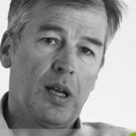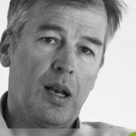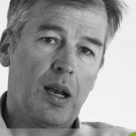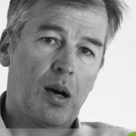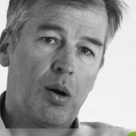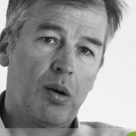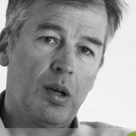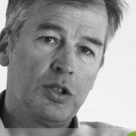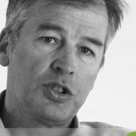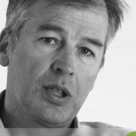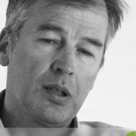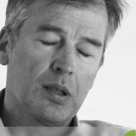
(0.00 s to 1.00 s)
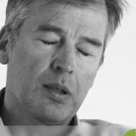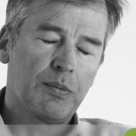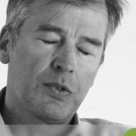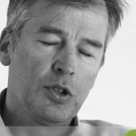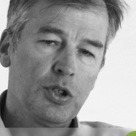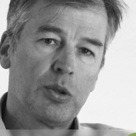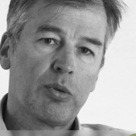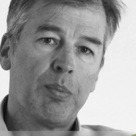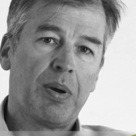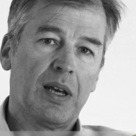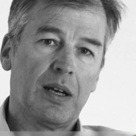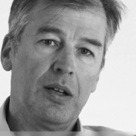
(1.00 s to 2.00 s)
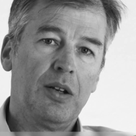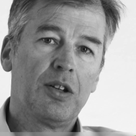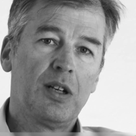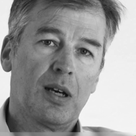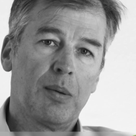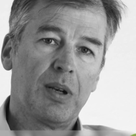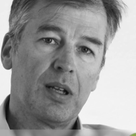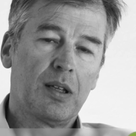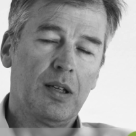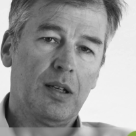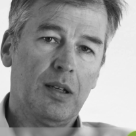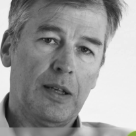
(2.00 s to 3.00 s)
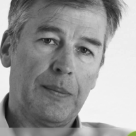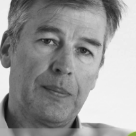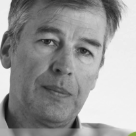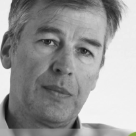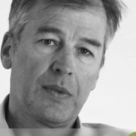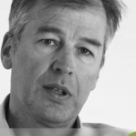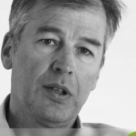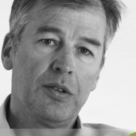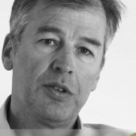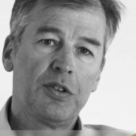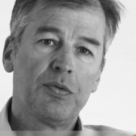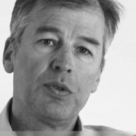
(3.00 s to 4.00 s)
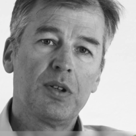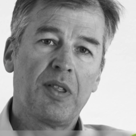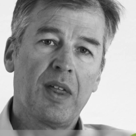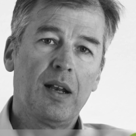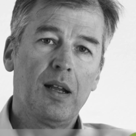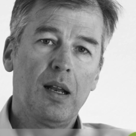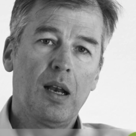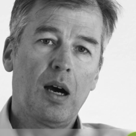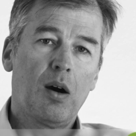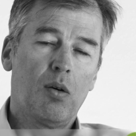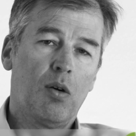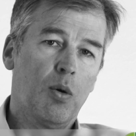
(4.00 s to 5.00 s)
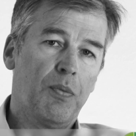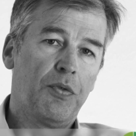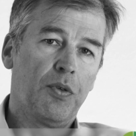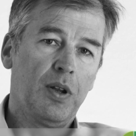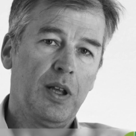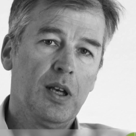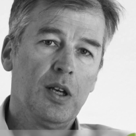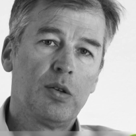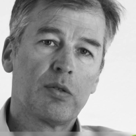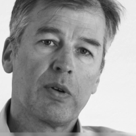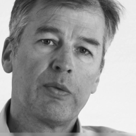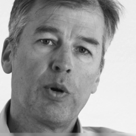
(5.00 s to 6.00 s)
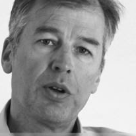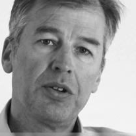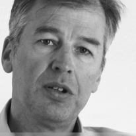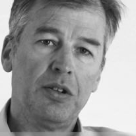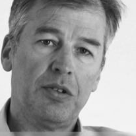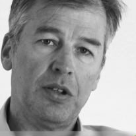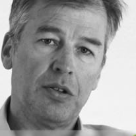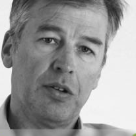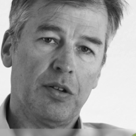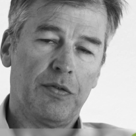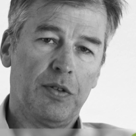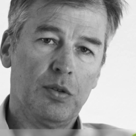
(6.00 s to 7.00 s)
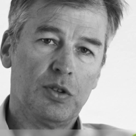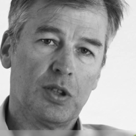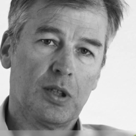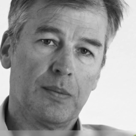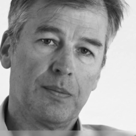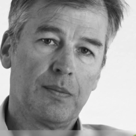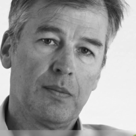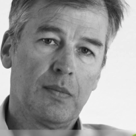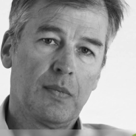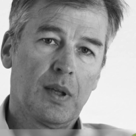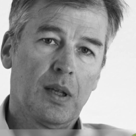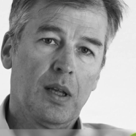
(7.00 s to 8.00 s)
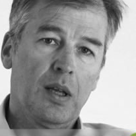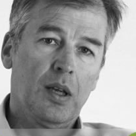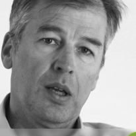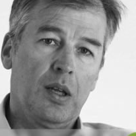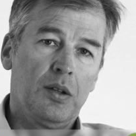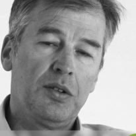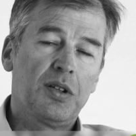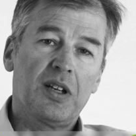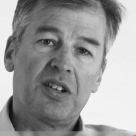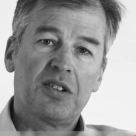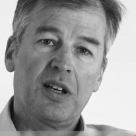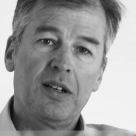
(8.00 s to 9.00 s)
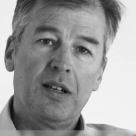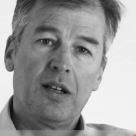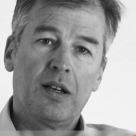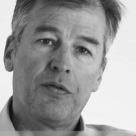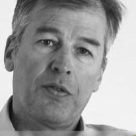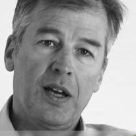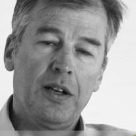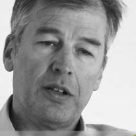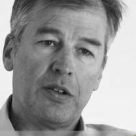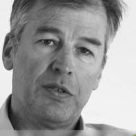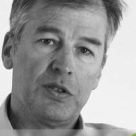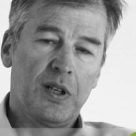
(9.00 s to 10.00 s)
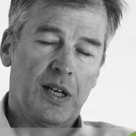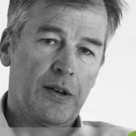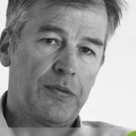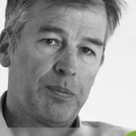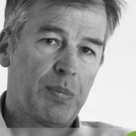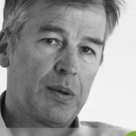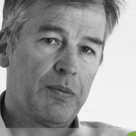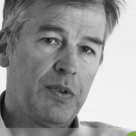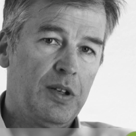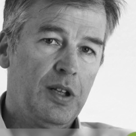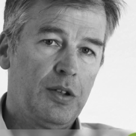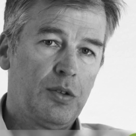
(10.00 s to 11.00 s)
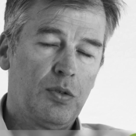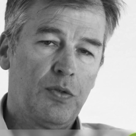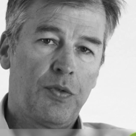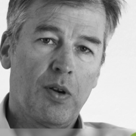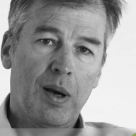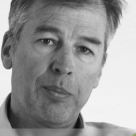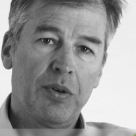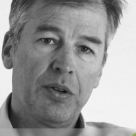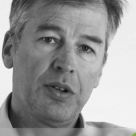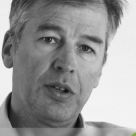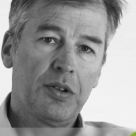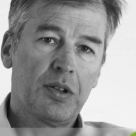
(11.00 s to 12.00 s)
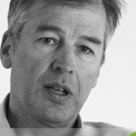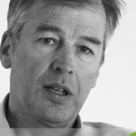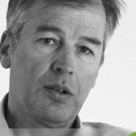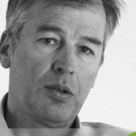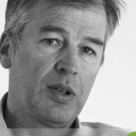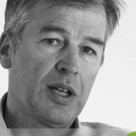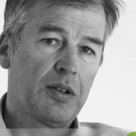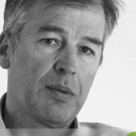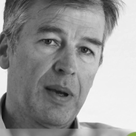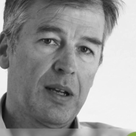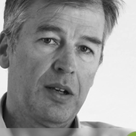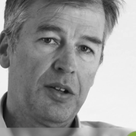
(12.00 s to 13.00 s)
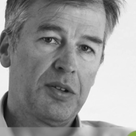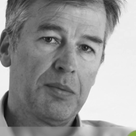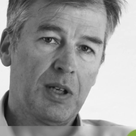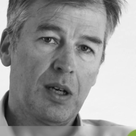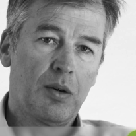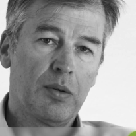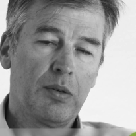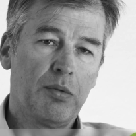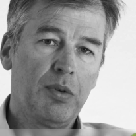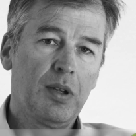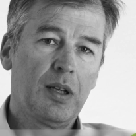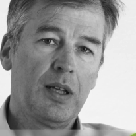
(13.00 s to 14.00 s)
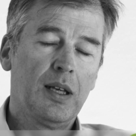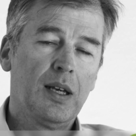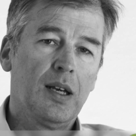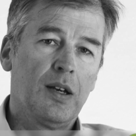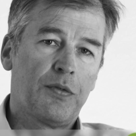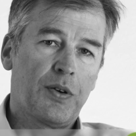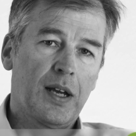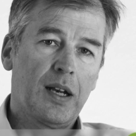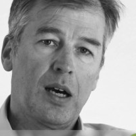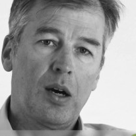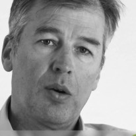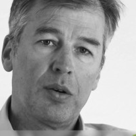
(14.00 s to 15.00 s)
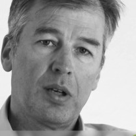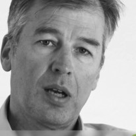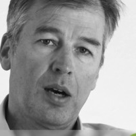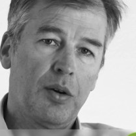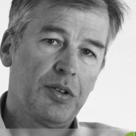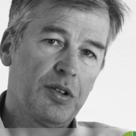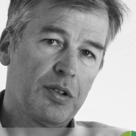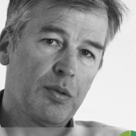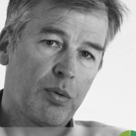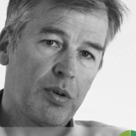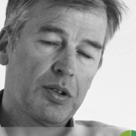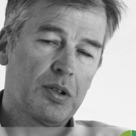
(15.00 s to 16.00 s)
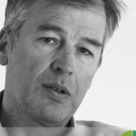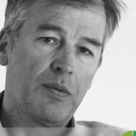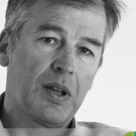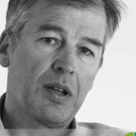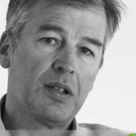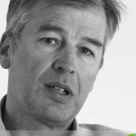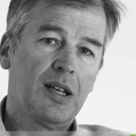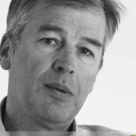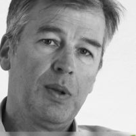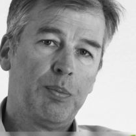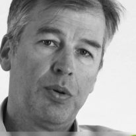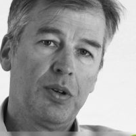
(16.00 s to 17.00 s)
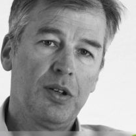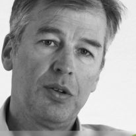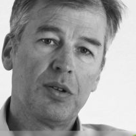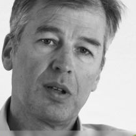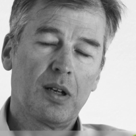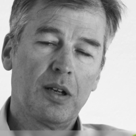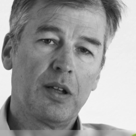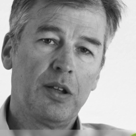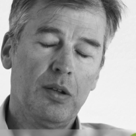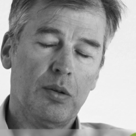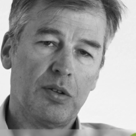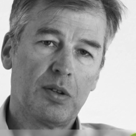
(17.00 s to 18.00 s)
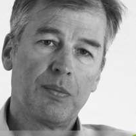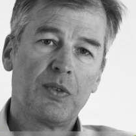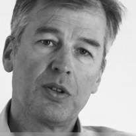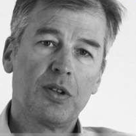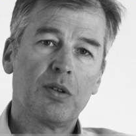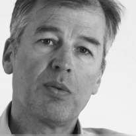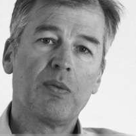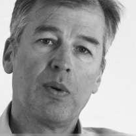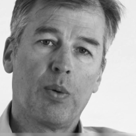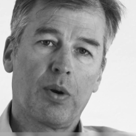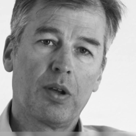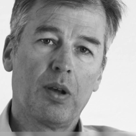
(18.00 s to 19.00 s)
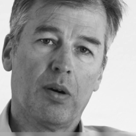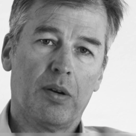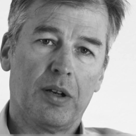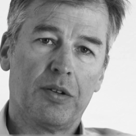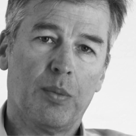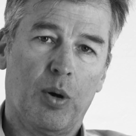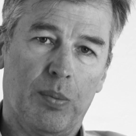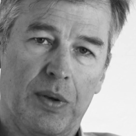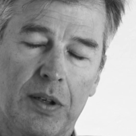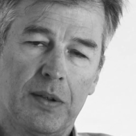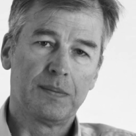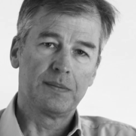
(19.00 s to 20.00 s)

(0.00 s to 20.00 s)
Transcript: allow tissue repair in the diabetic kidney. This would then allow, hopefully, to reverse the disease in the future. These are exciting findings which we have, but we need to follow up on this and to get the mechanism down and really find out how this works and whether it can be put into the clinic use. This is what we're working on at the moment.